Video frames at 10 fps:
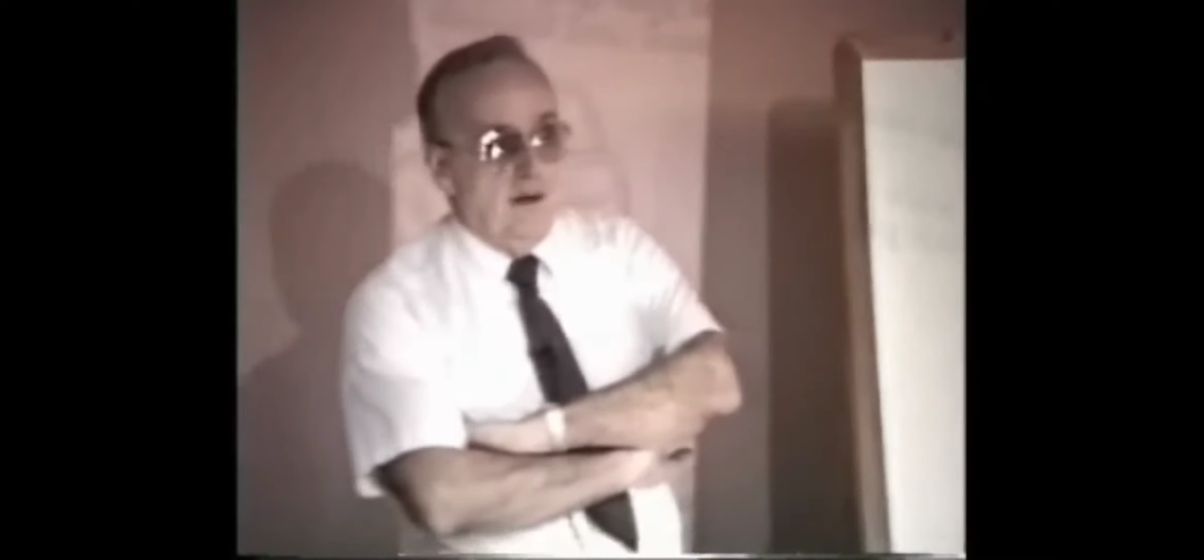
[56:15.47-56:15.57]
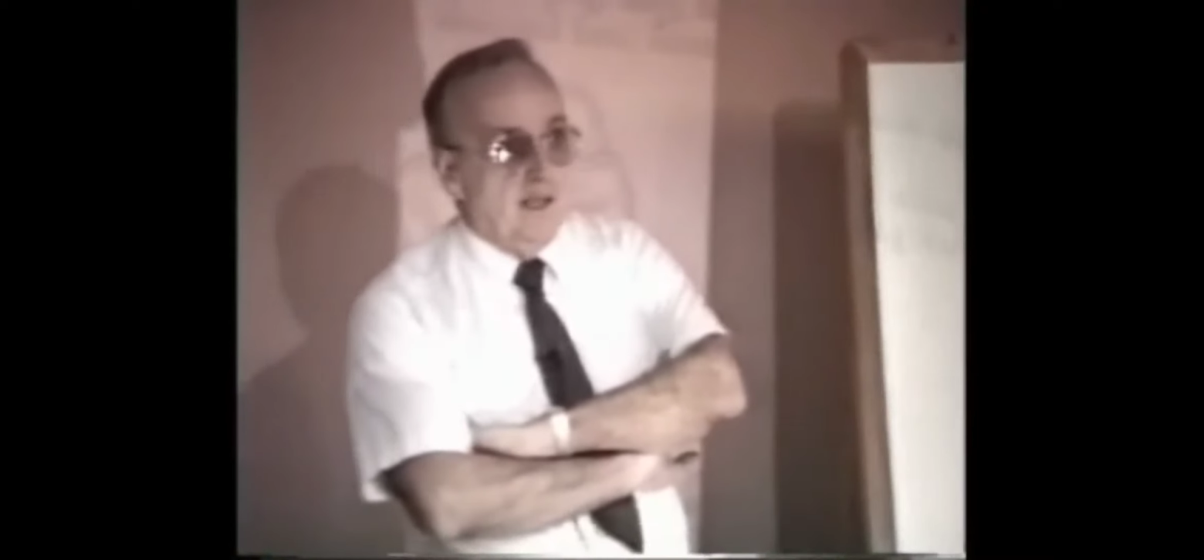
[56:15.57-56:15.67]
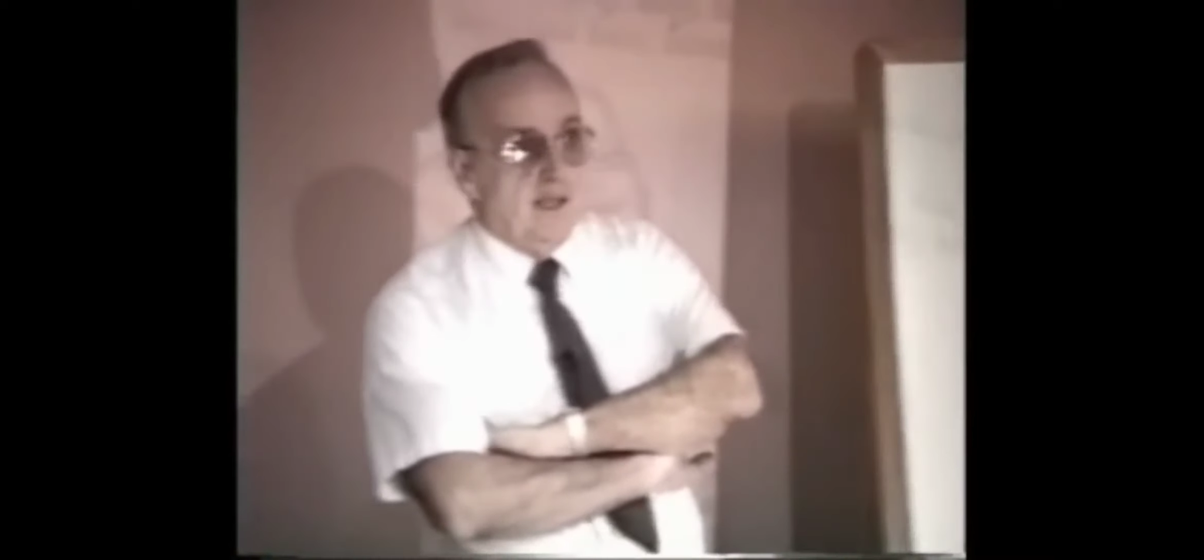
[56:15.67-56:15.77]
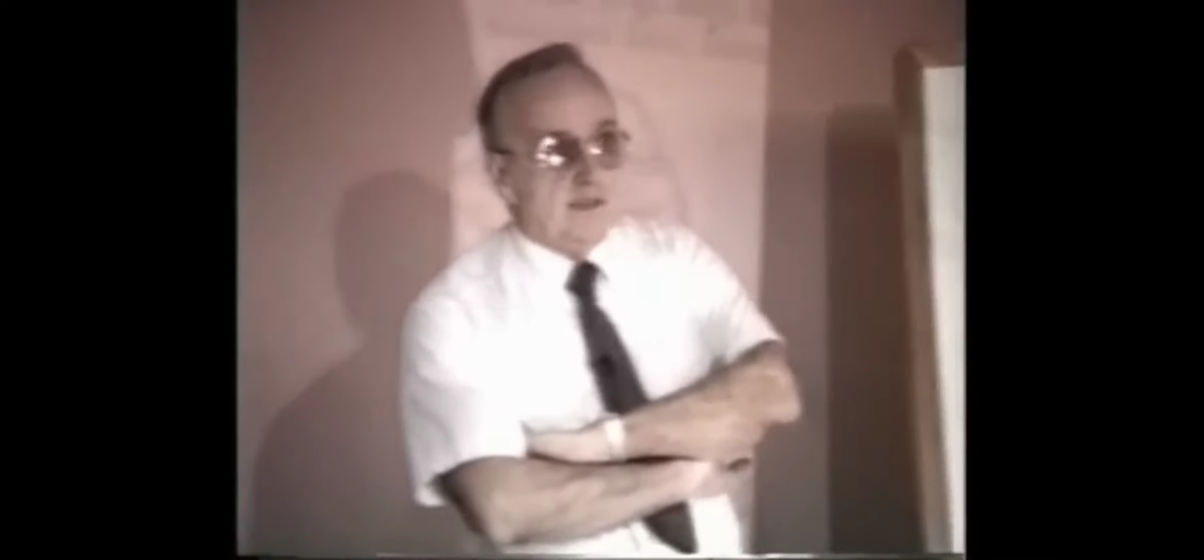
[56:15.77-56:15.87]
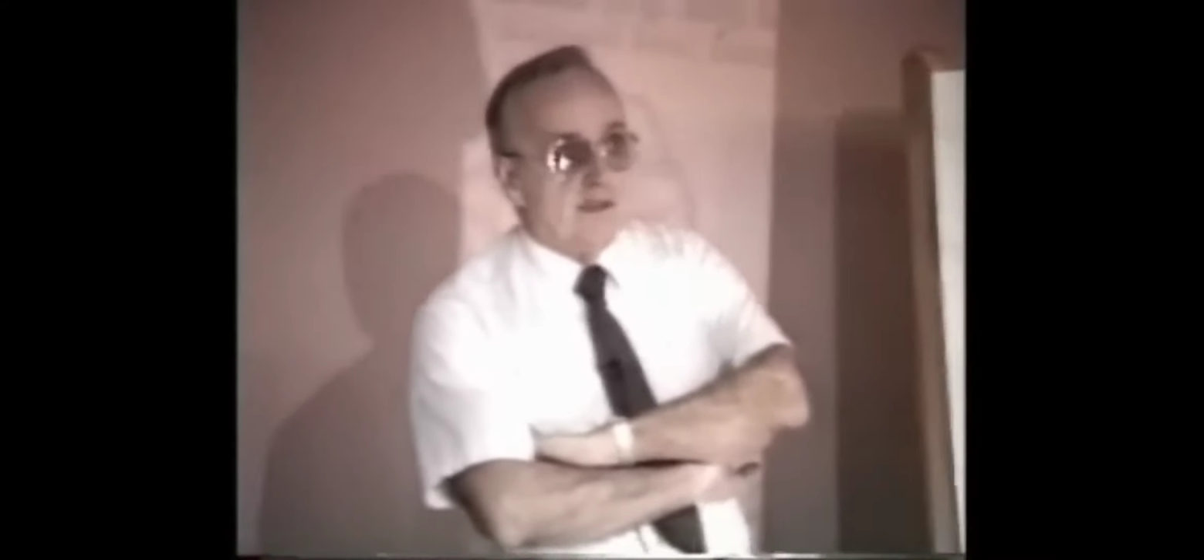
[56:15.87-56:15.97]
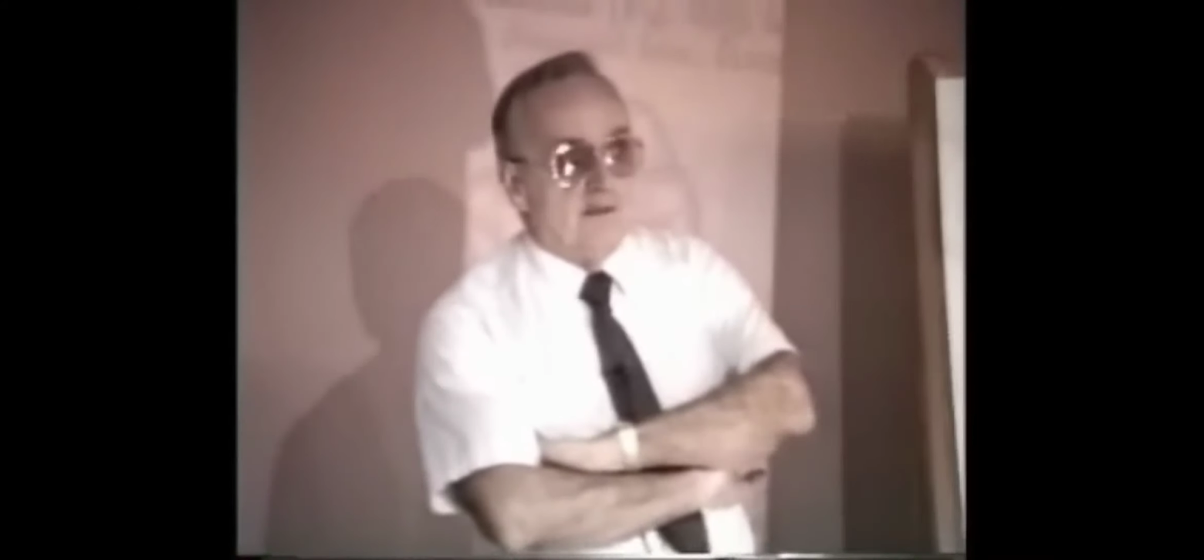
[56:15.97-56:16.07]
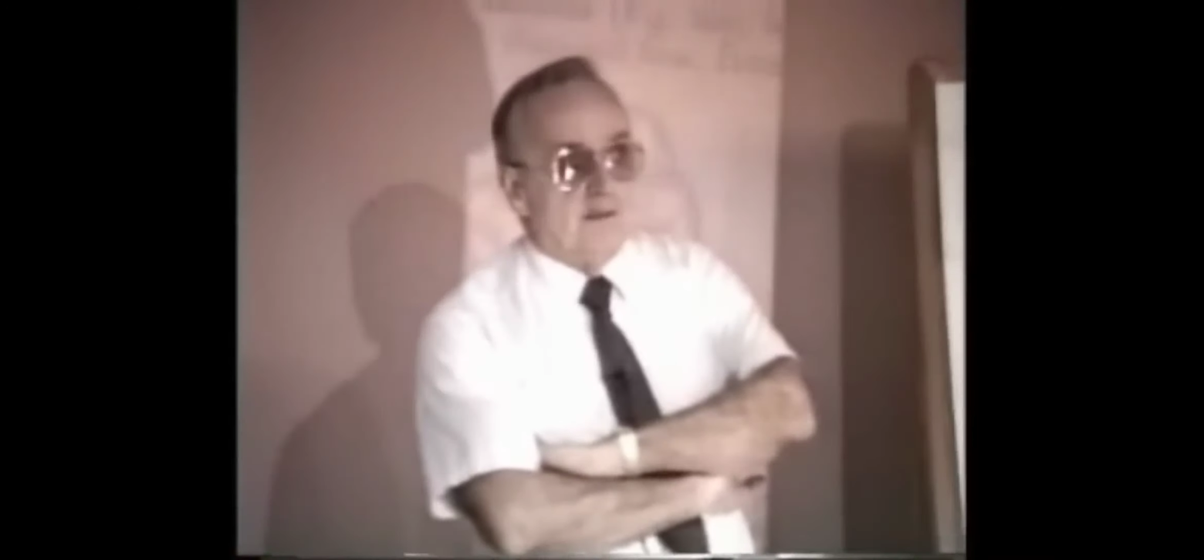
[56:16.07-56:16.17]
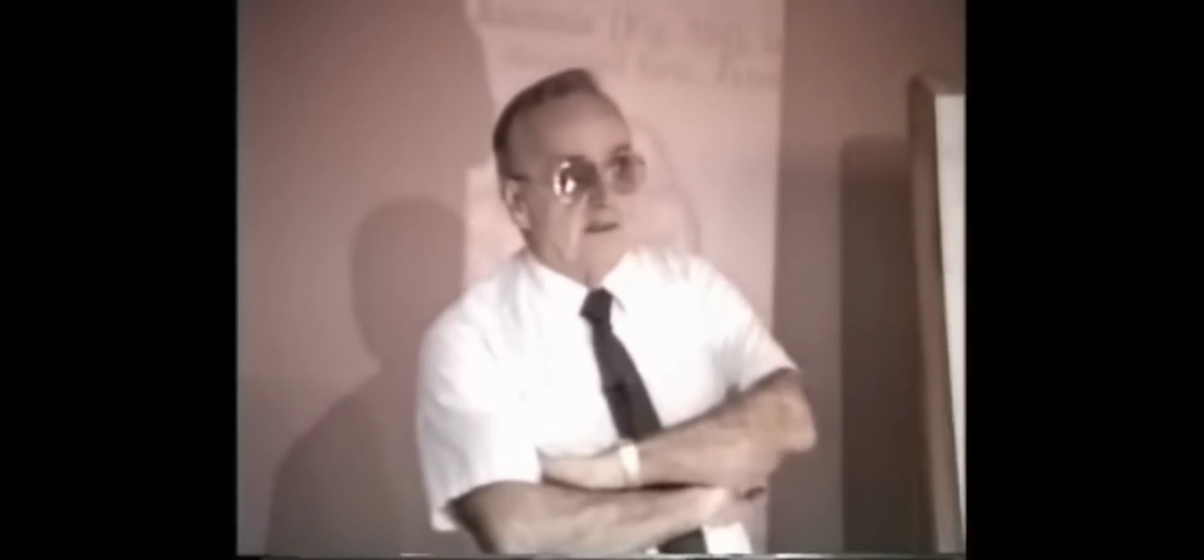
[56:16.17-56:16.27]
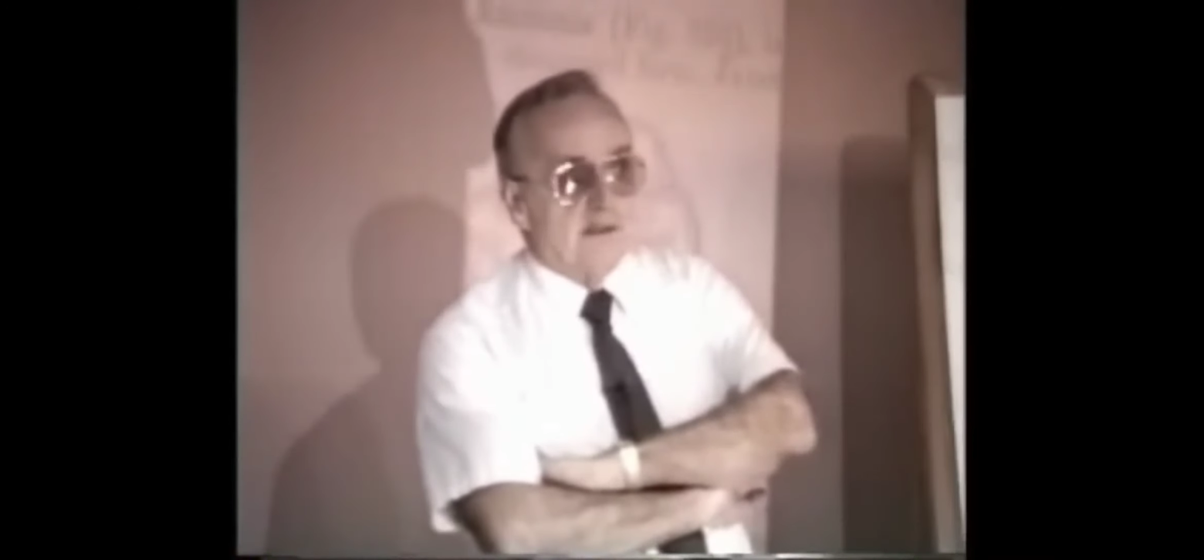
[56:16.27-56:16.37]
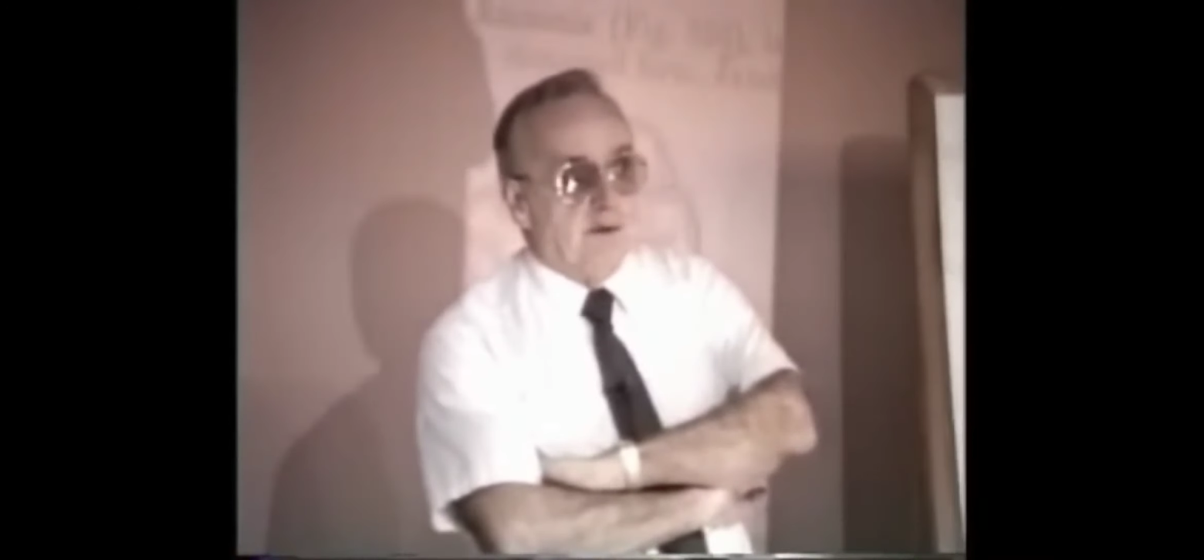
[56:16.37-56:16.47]

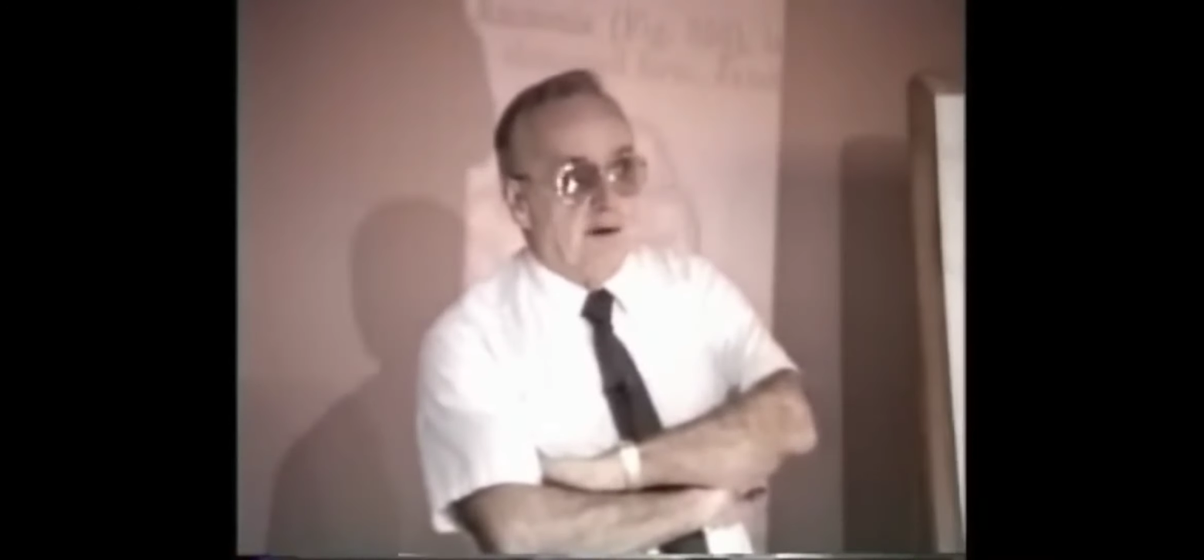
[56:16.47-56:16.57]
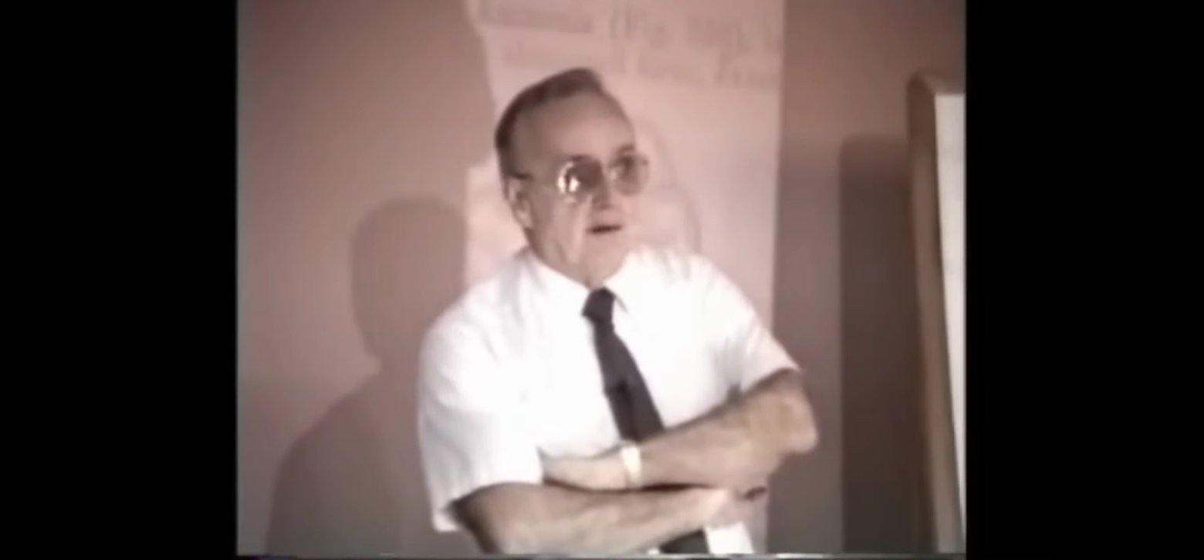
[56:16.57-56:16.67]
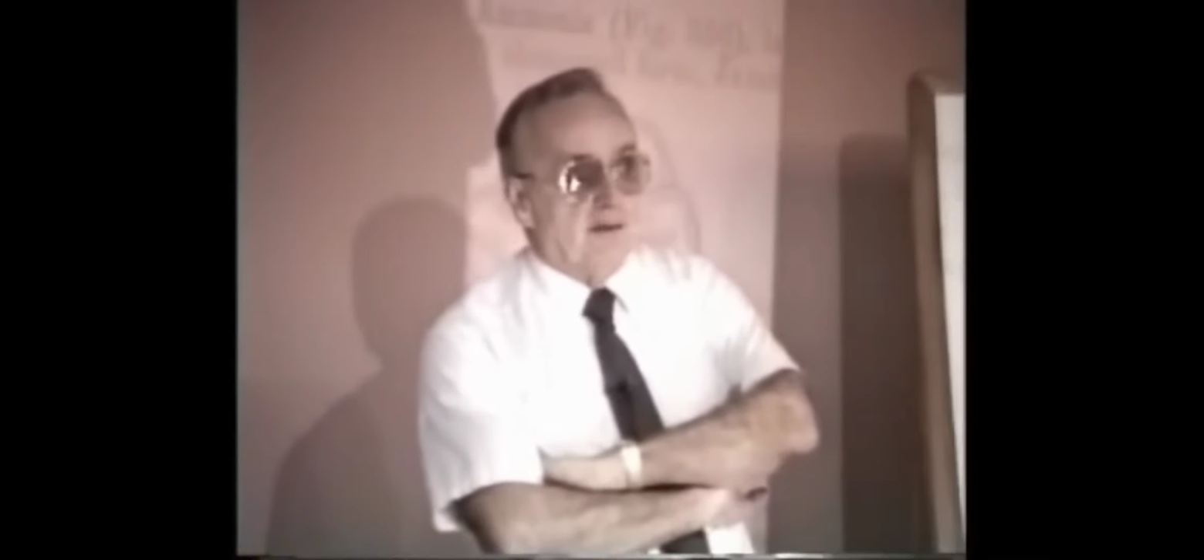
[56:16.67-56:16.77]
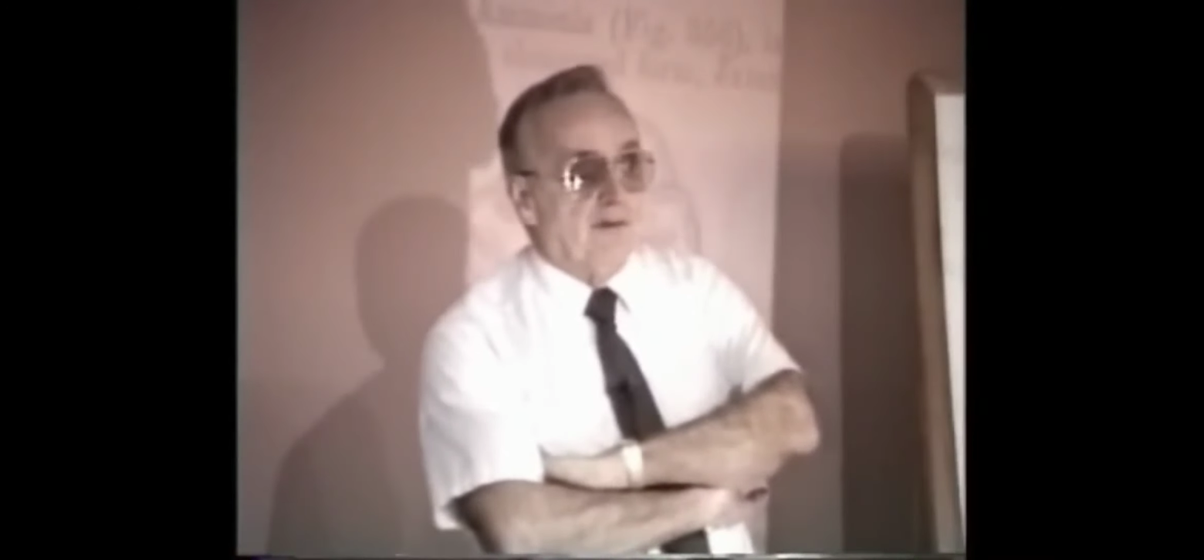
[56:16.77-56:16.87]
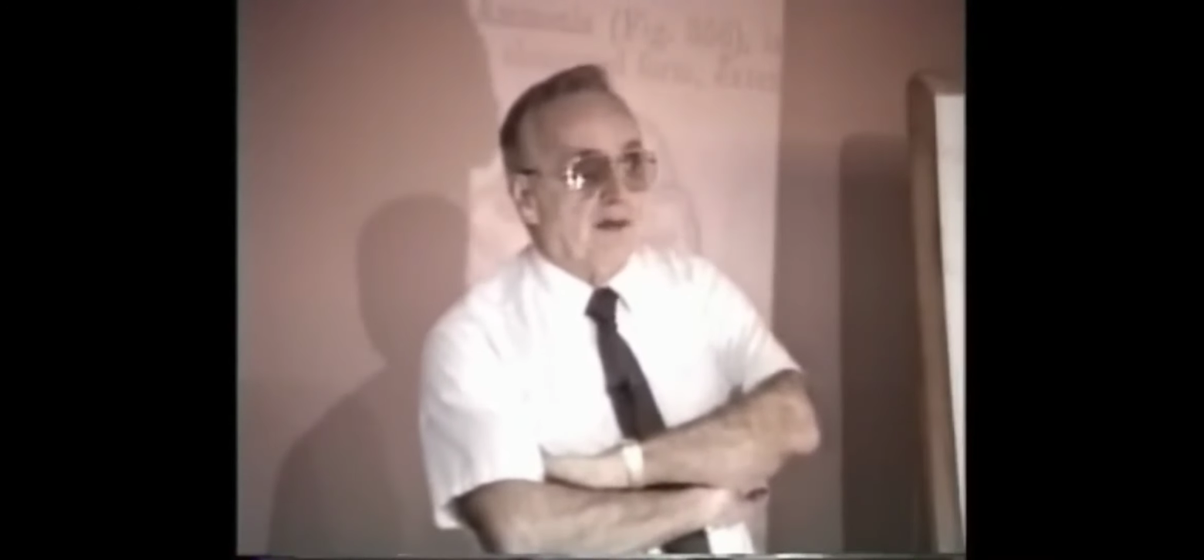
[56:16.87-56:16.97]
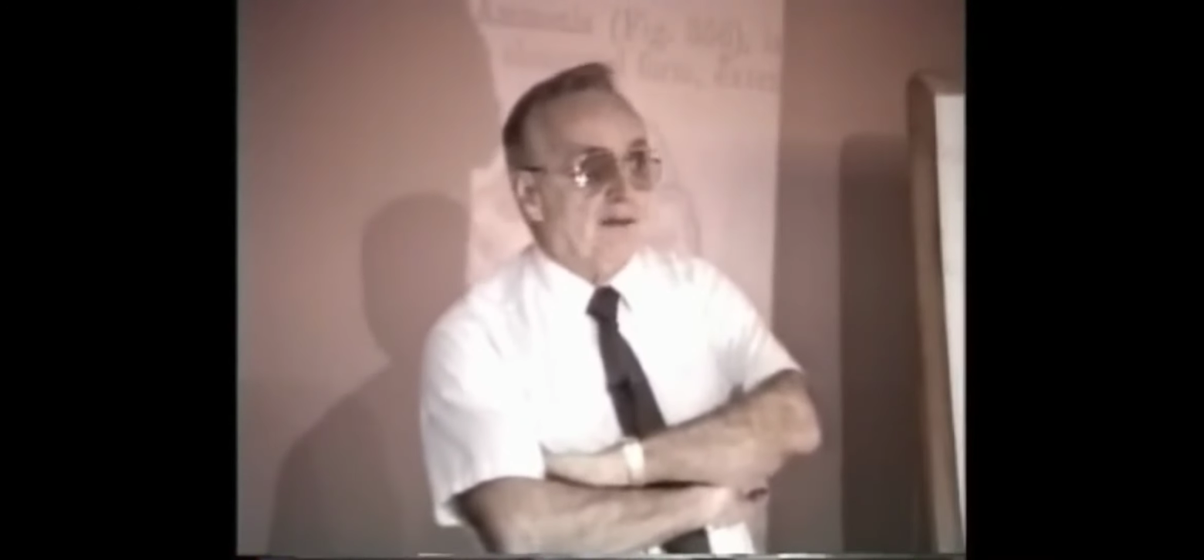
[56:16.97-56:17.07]
religion or spirit